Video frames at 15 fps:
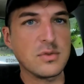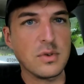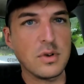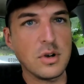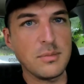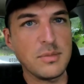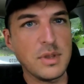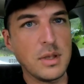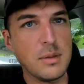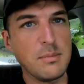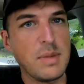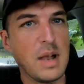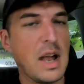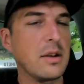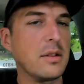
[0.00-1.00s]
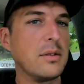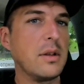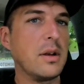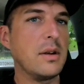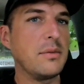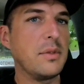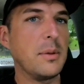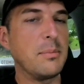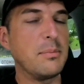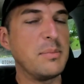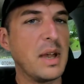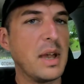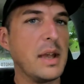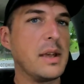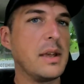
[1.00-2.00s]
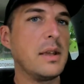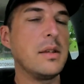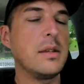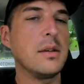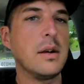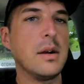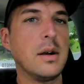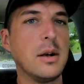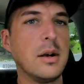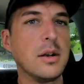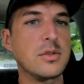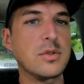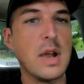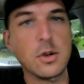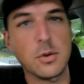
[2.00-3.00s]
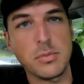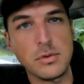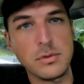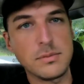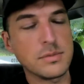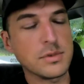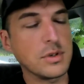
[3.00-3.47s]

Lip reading: from the Battle of the Bay tractor pull.